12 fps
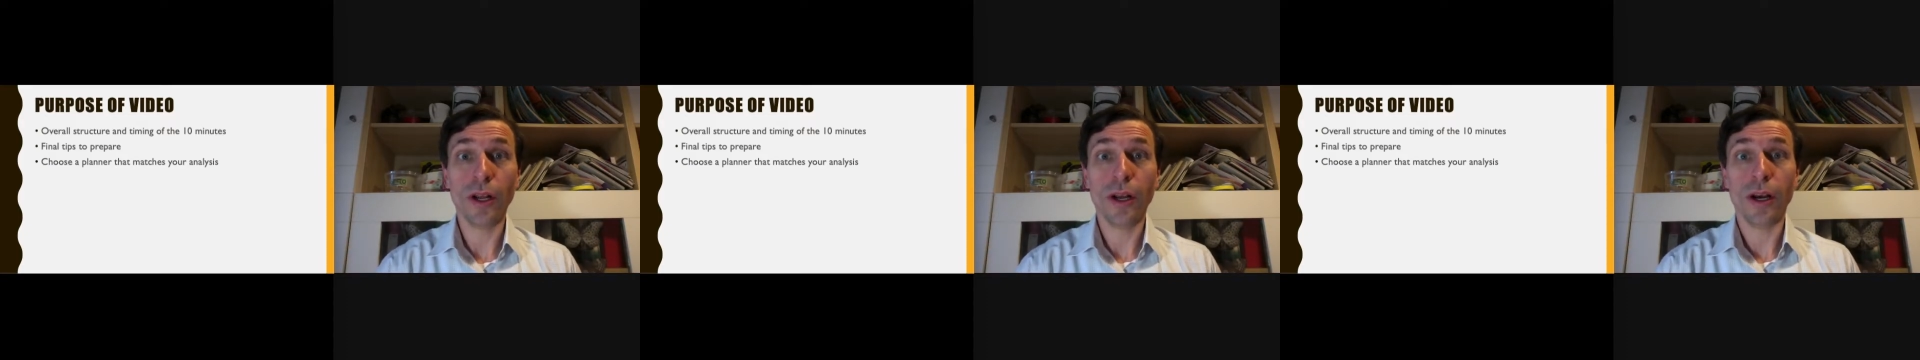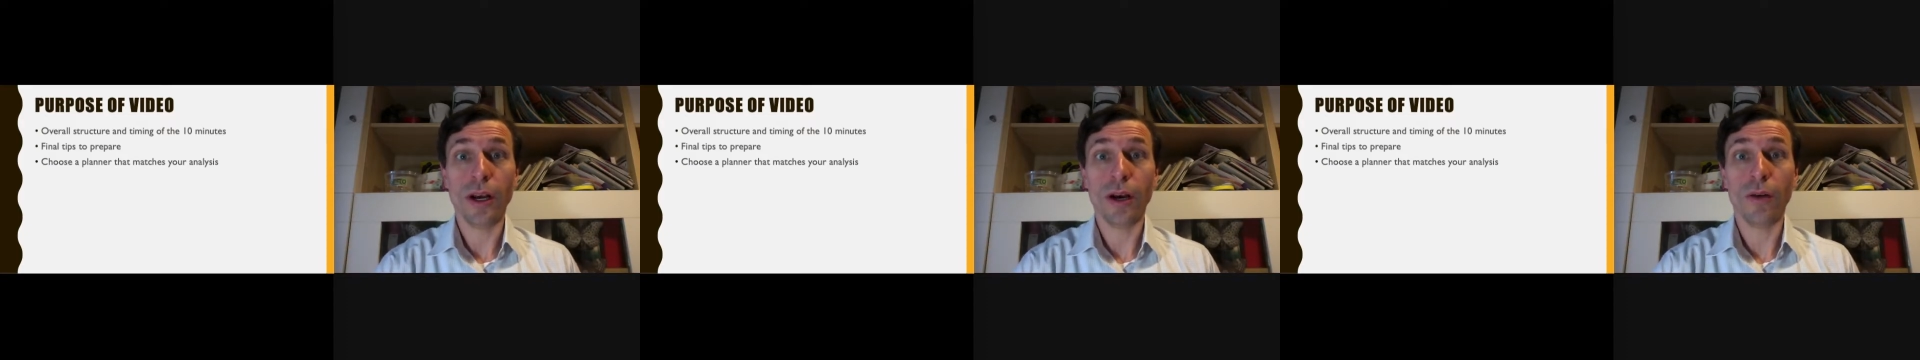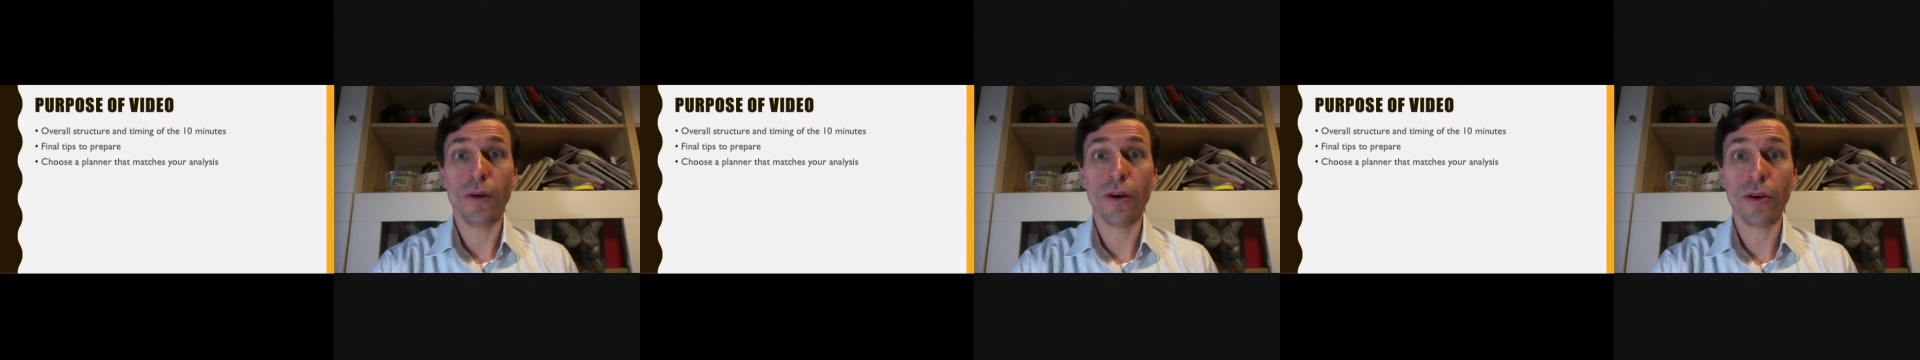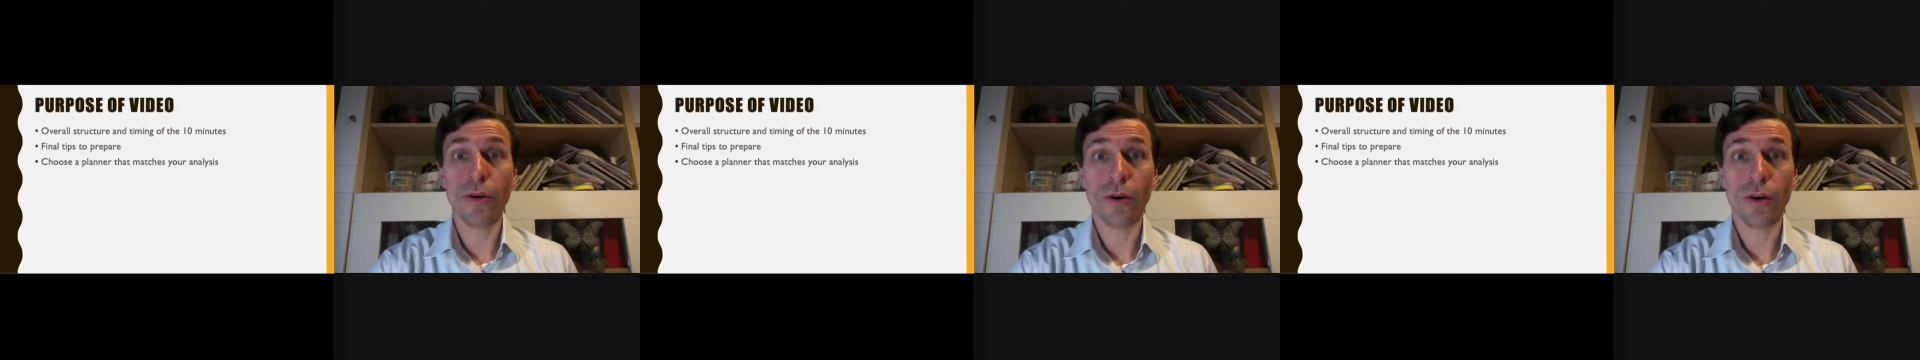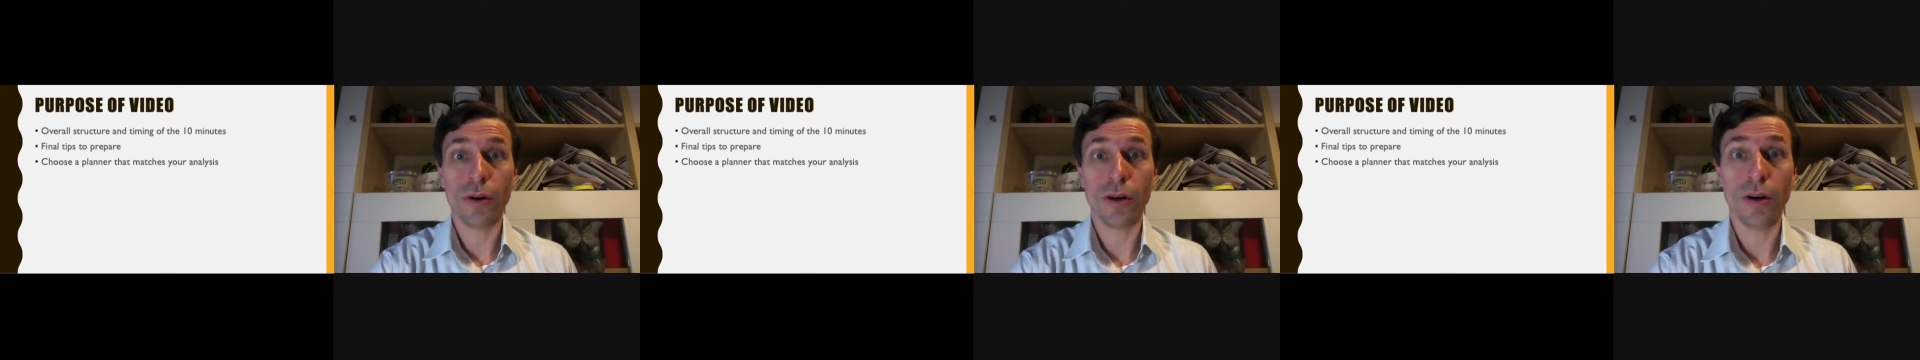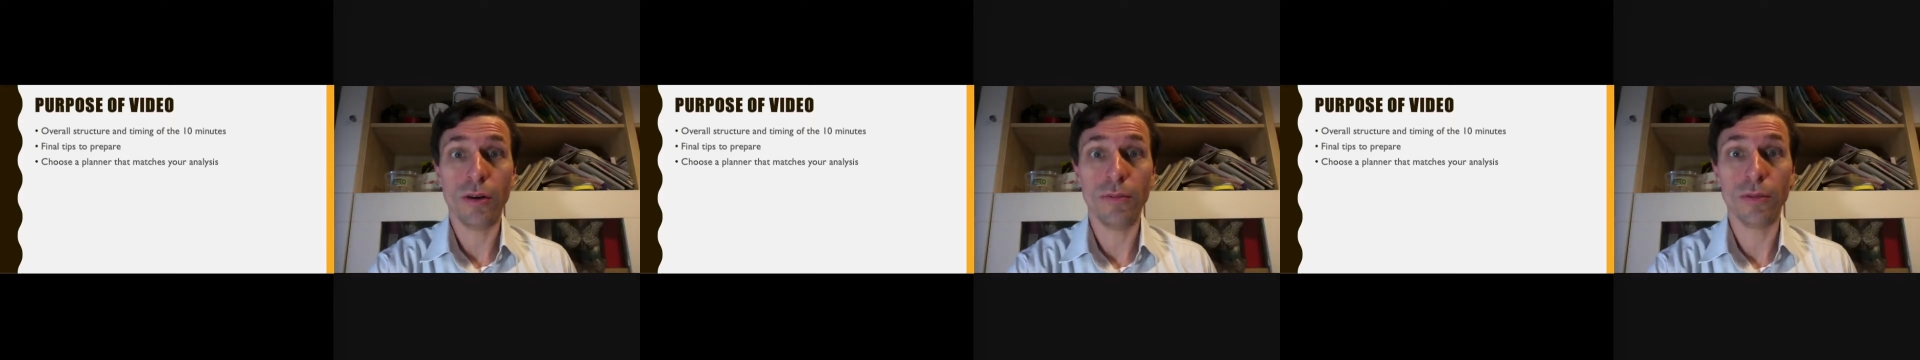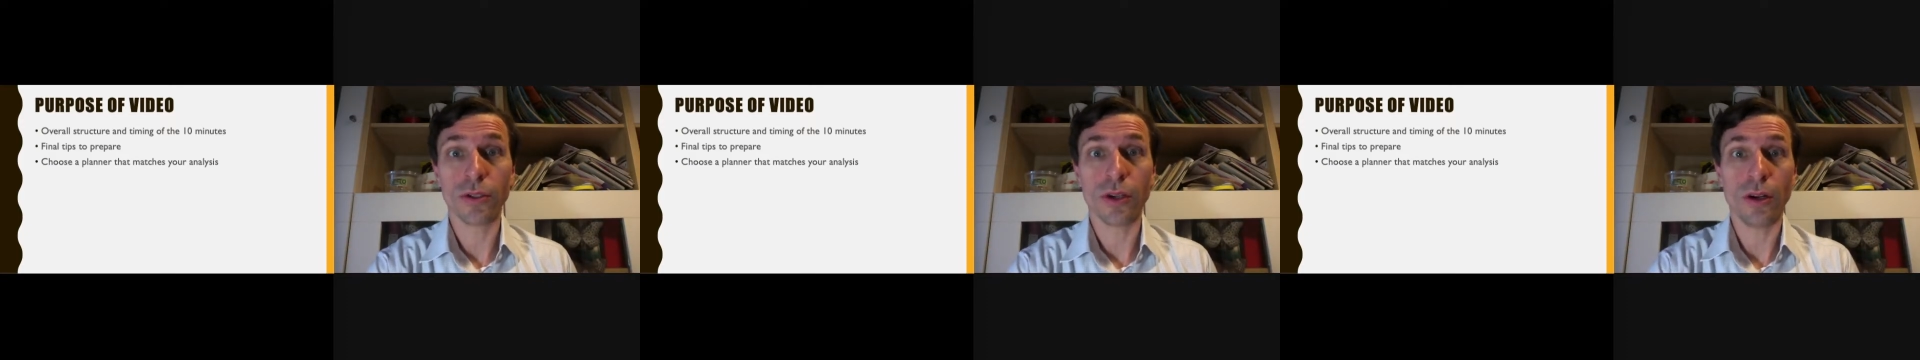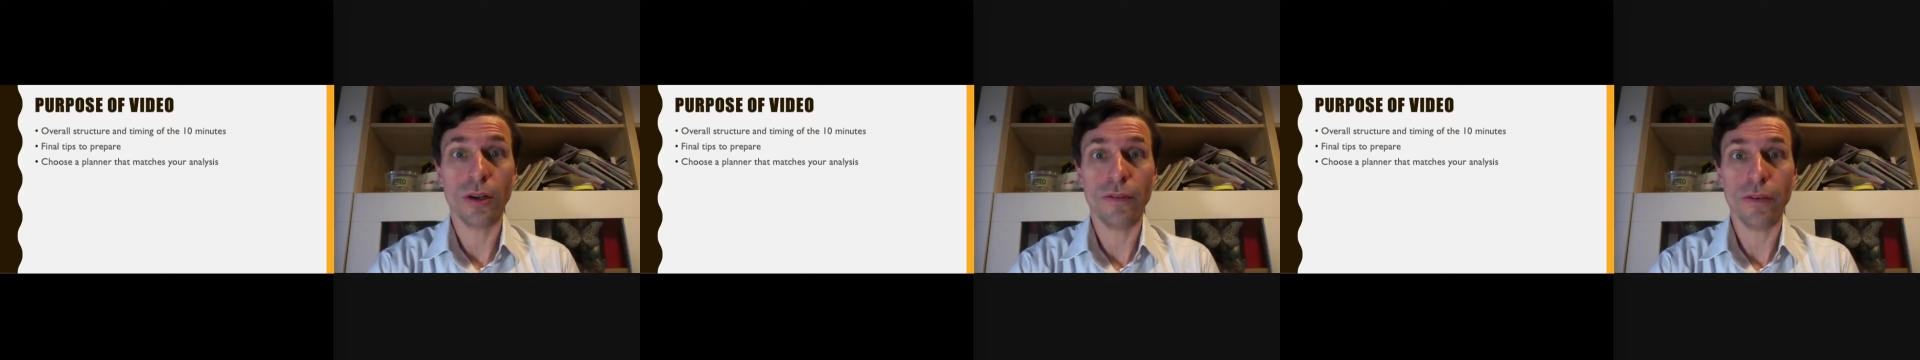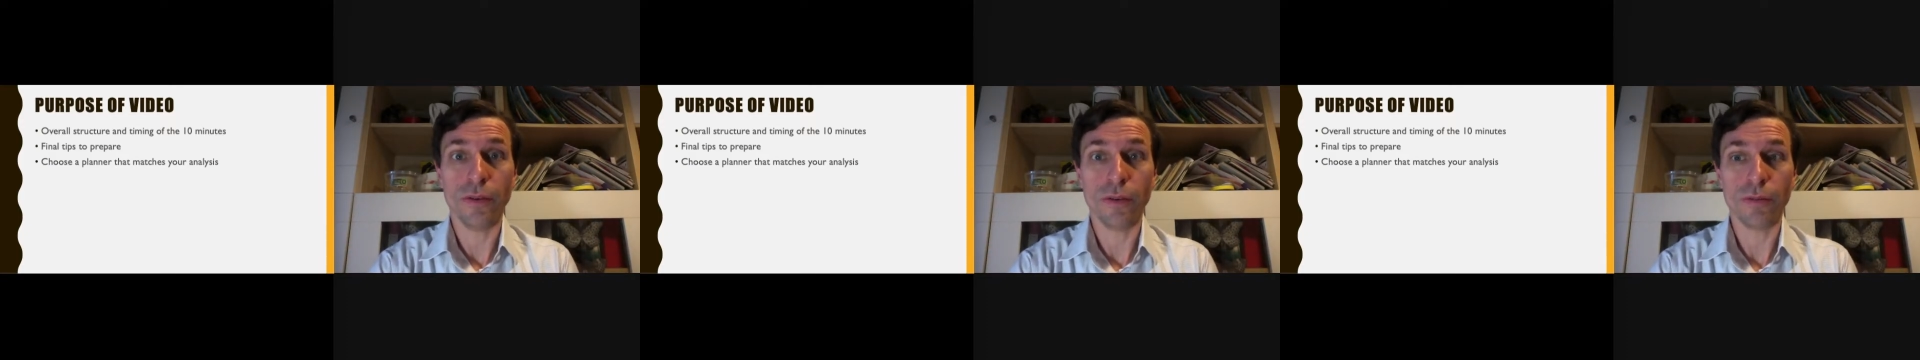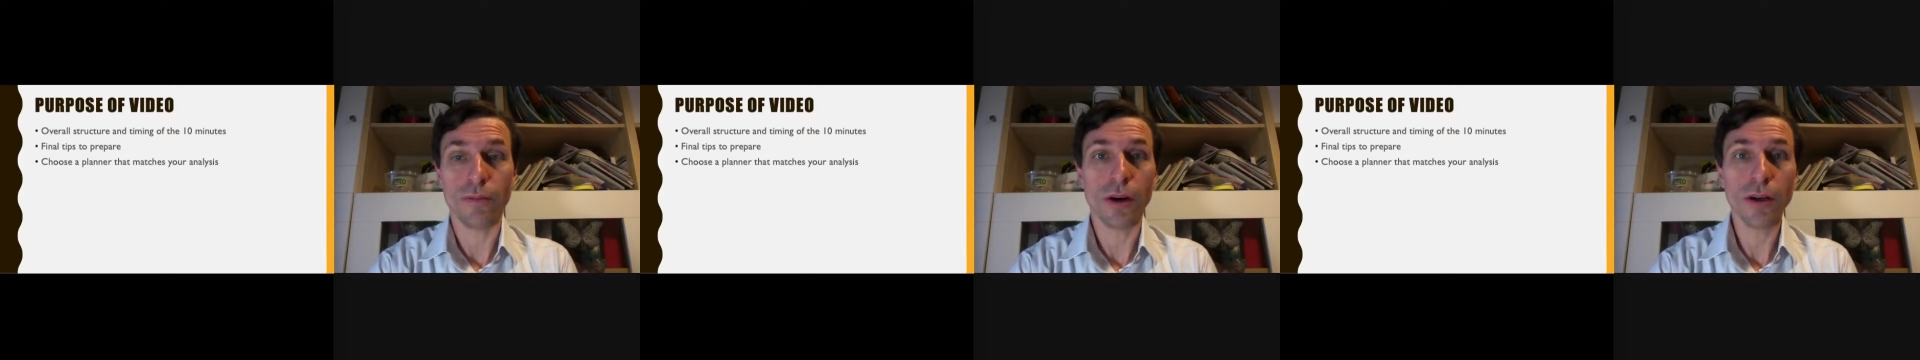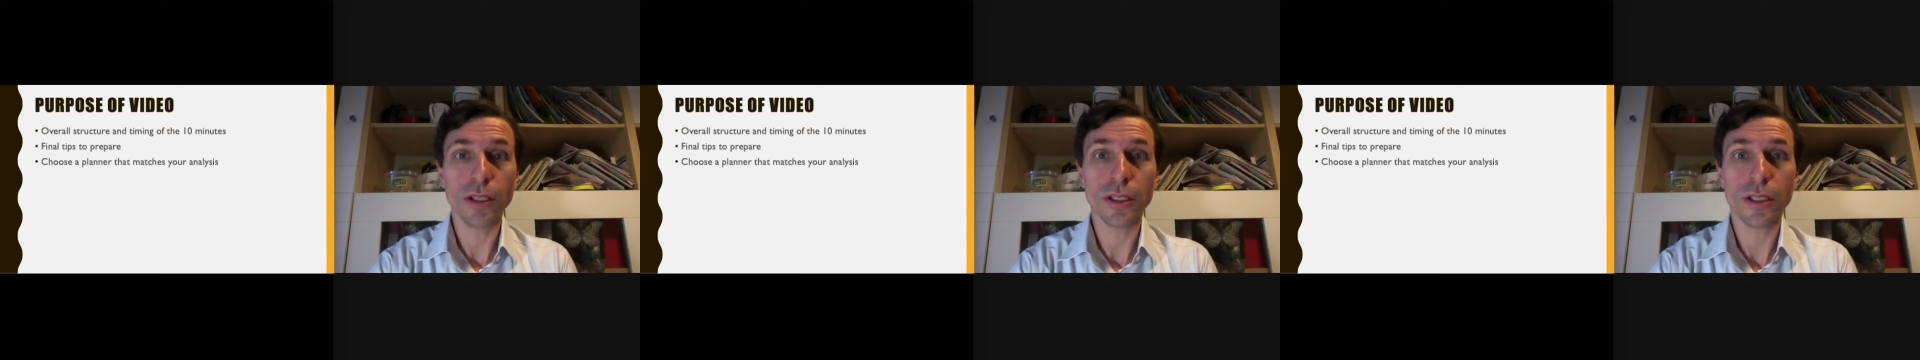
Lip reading: where you earn almost all of your marks,